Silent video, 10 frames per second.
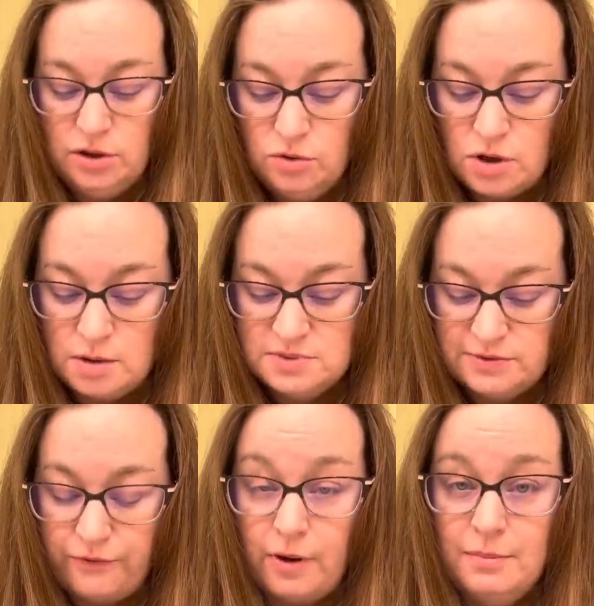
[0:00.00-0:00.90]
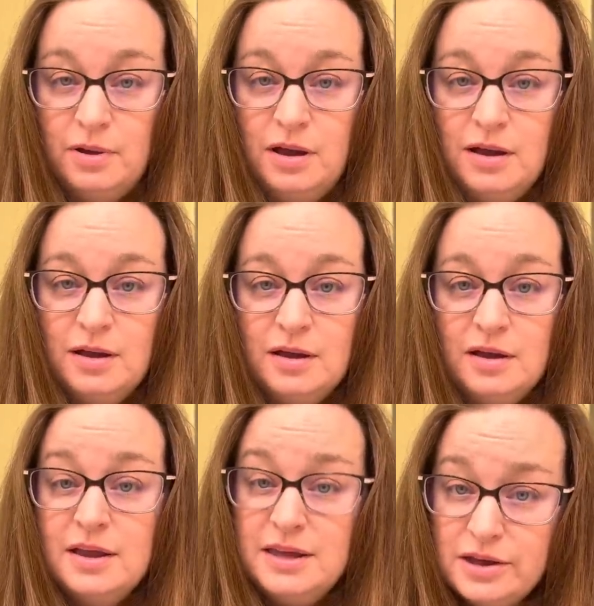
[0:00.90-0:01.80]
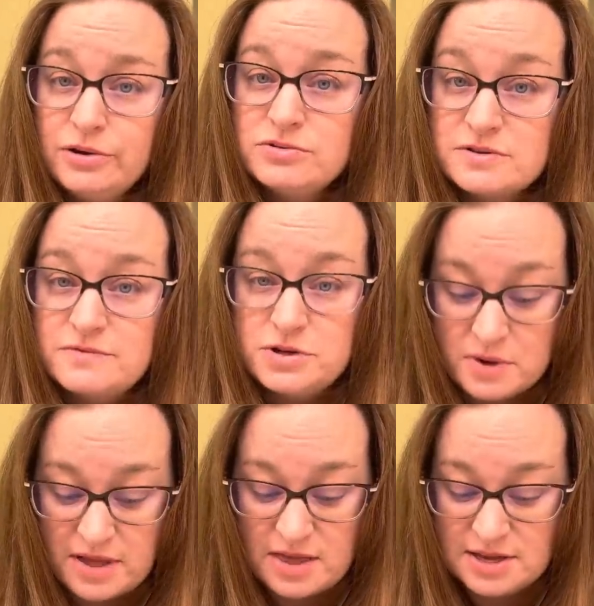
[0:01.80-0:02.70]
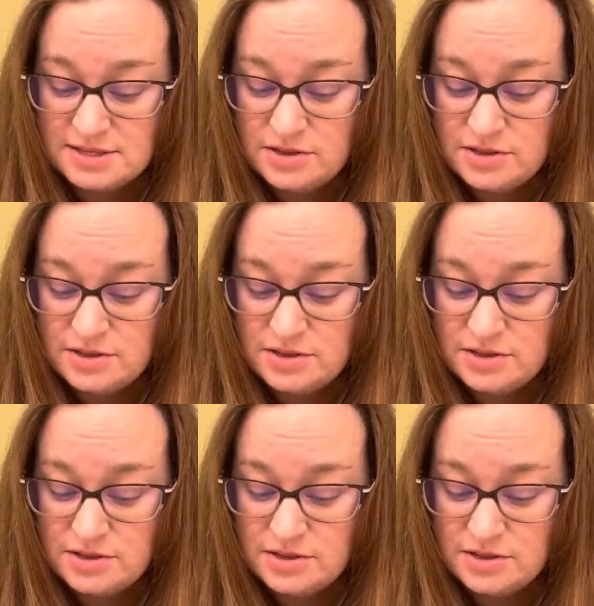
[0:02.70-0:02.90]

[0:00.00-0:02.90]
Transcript: you, comes from years of doing this.